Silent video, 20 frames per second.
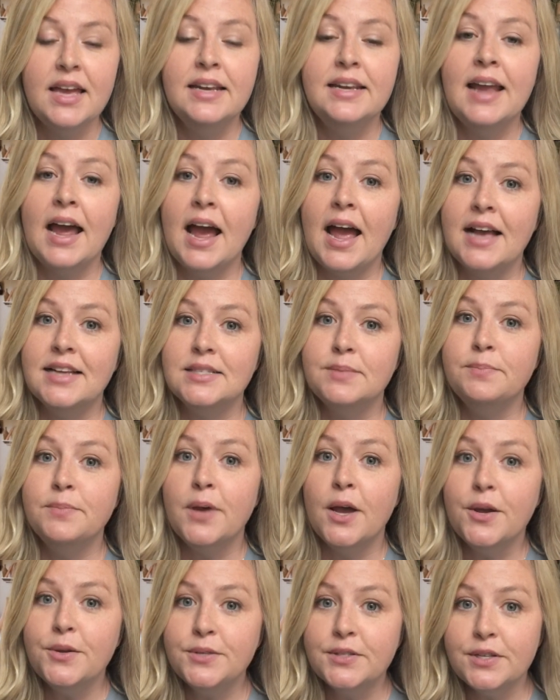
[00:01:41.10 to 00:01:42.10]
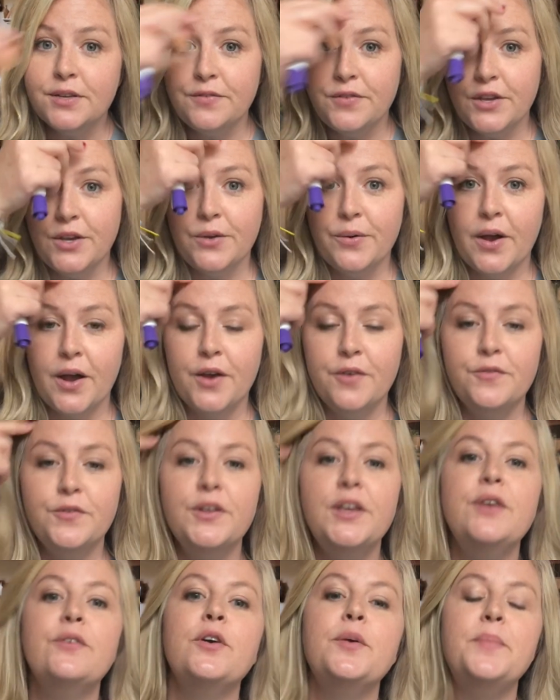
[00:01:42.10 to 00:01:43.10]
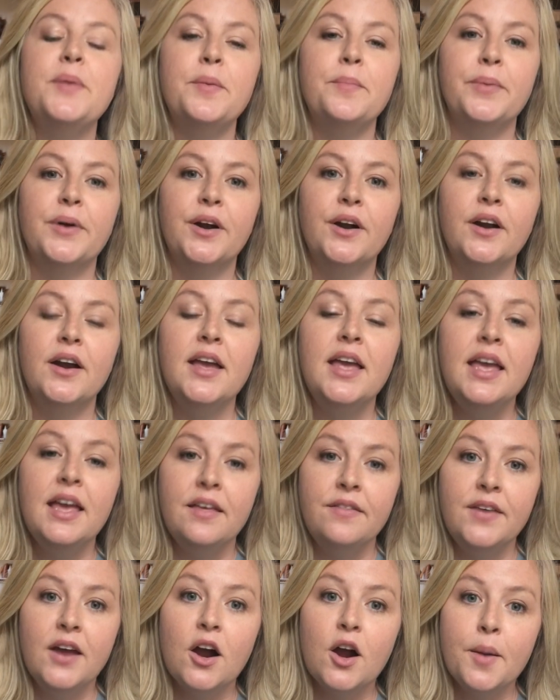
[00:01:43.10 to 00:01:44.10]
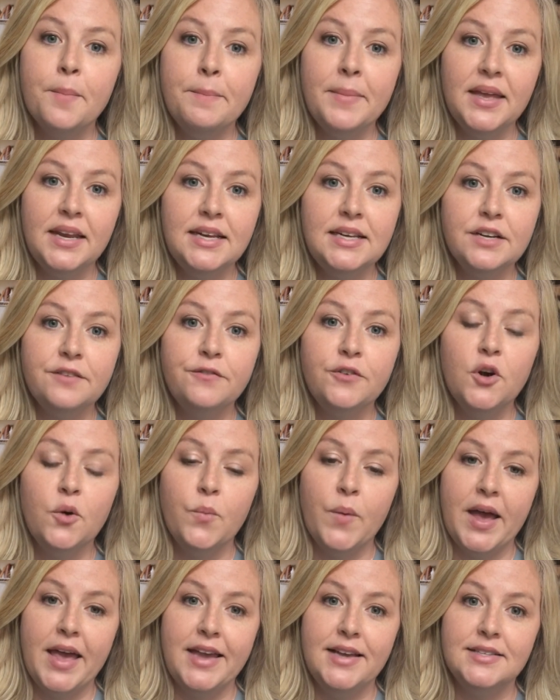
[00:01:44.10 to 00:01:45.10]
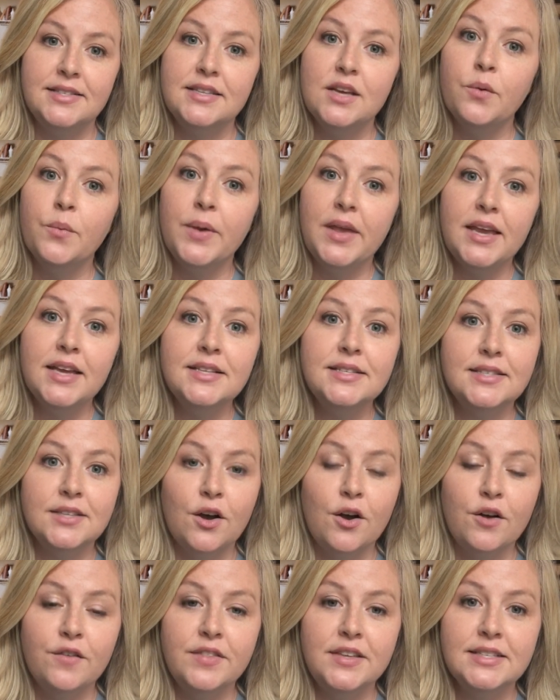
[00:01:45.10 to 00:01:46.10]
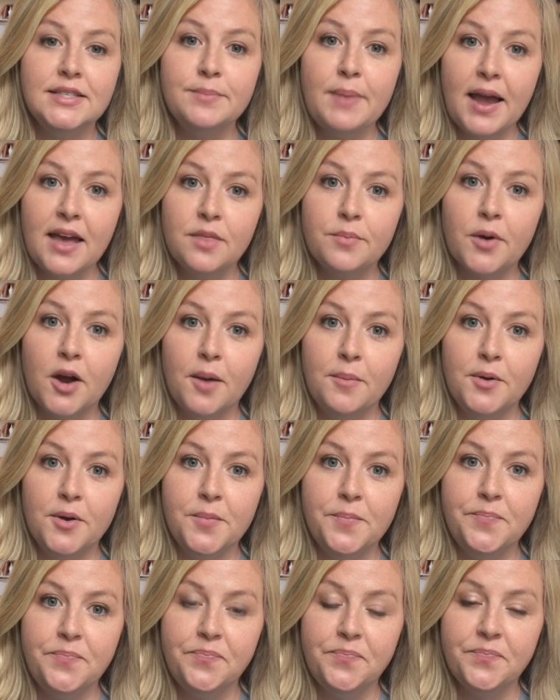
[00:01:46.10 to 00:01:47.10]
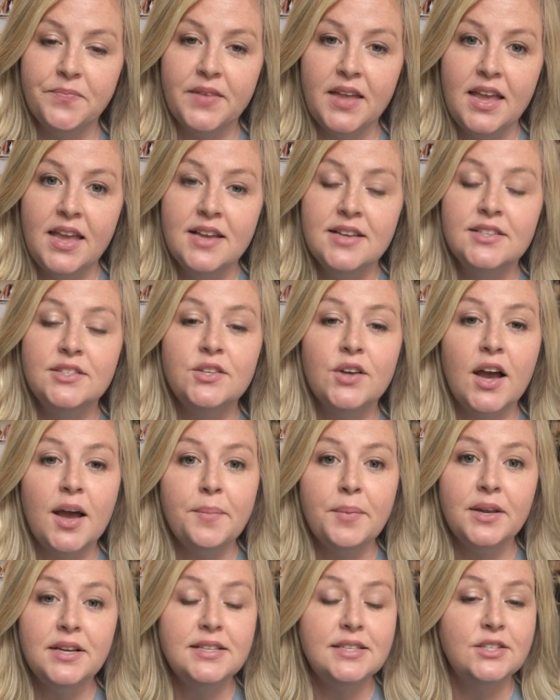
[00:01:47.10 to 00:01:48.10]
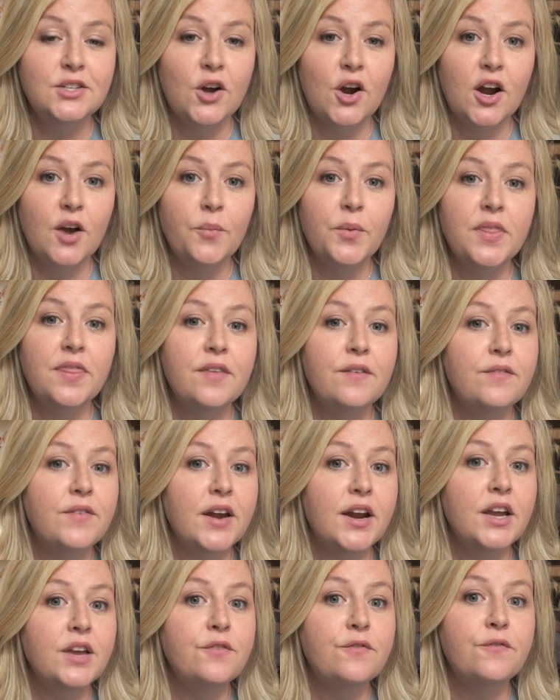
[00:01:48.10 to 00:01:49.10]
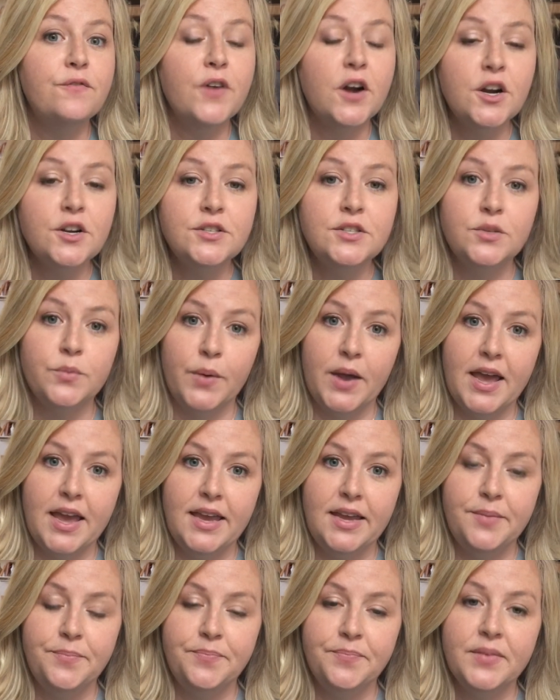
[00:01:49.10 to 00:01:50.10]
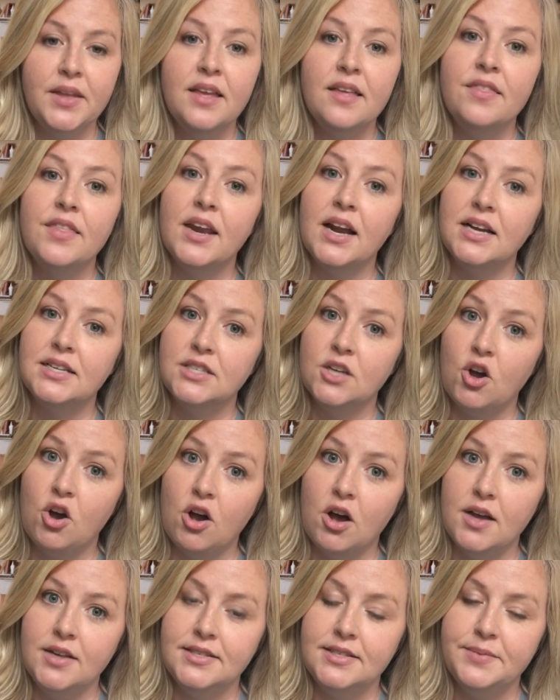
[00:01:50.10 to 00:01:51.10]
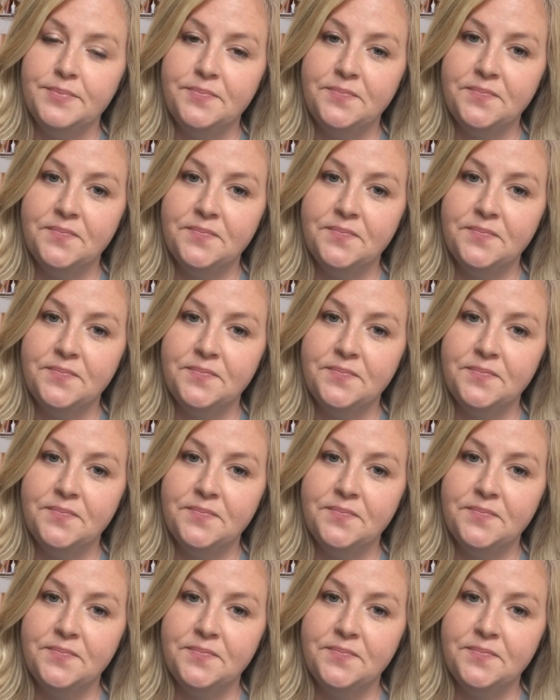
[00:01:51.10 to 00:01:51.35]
Now, as most of you hopefully remember, there are many different ways that we could solve this math problem. So I'm going to start with the very first way that I taught.